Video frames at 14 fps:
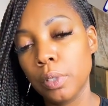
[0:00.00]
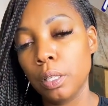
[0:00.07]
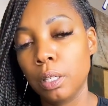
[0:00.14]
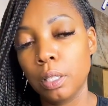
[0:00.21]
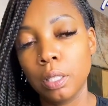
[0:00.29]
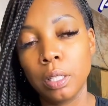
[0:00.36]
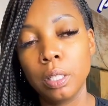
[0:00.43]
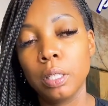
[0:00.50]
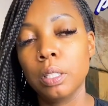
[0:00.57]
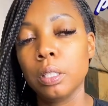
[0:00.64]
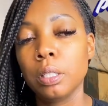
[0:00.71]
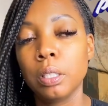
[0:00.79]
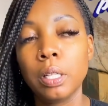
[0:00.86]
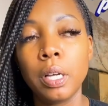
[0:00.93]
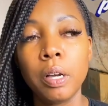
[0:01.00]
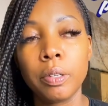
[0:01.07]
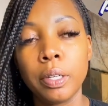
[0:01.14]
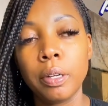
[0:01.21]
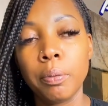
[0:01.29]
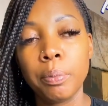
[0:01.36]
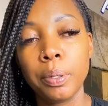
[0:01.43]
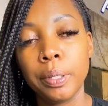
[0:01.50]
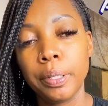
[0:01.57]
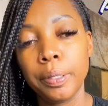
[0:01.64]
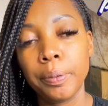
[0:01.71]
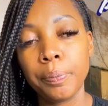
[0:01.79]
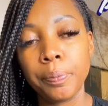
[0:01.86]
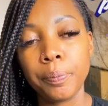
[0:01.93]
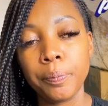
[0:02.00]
uh, how can I put it?